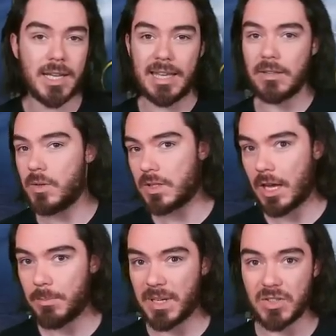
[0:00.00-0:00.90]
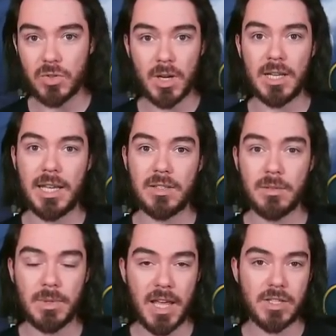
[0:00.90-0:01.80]
get those epics, trying to get
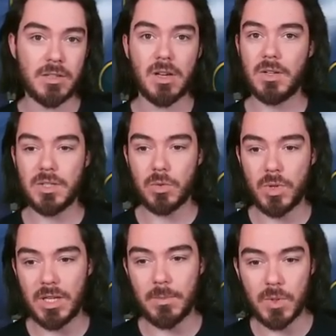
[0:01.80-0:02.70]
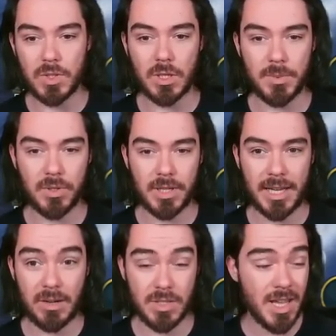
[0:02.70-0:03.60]
some legendaries to really boost up your
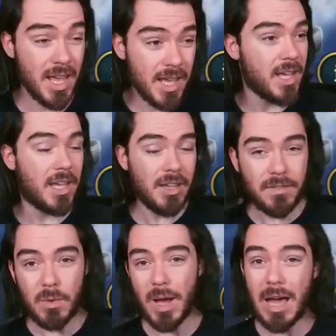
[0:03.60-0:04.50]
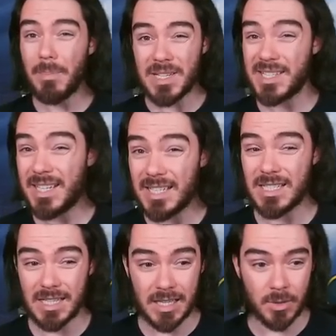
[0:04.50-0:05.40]
account. If you happen to hit
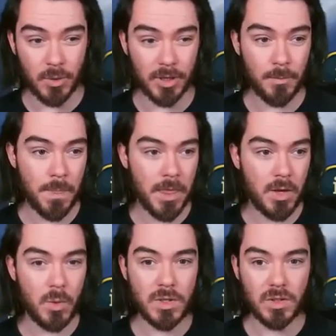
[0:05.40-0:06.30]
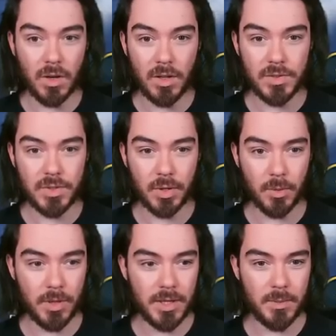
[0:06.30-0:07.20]
Teodor, who is
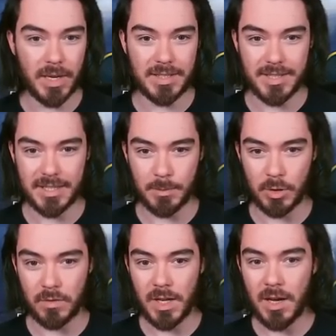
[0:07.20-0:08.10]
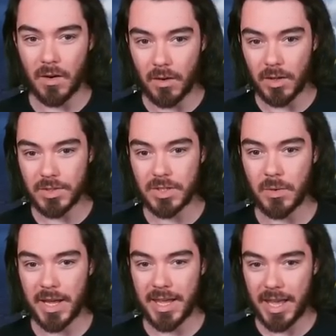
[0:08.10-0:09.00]
also, wait, it's this move, also
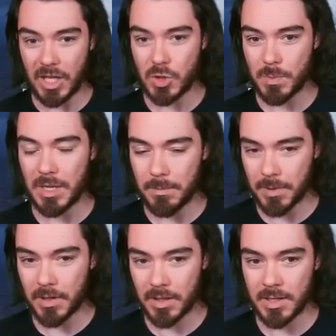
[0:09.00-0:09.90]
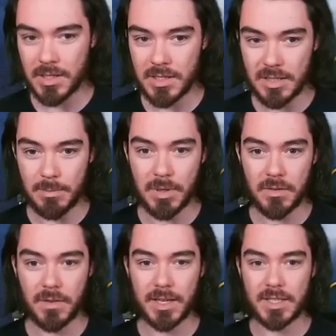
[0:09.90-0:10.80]
a HP burn
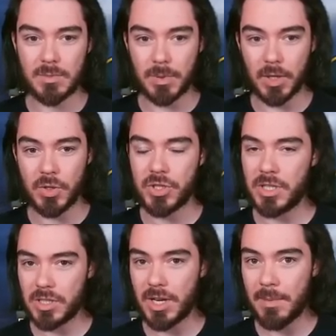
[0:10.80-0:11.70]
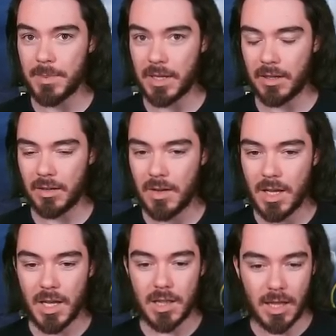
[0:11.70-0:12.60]
debuff explosion champion,
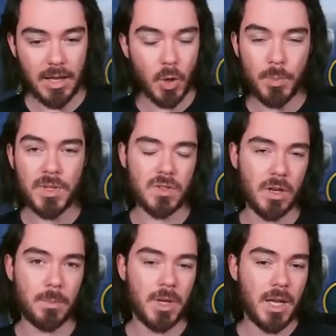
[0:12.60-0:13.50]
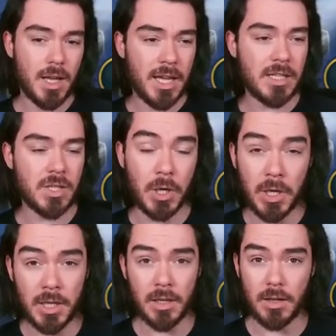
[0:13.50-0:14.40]
that opens up a
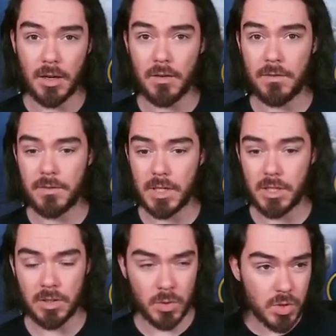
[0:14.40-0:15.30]
ton of huge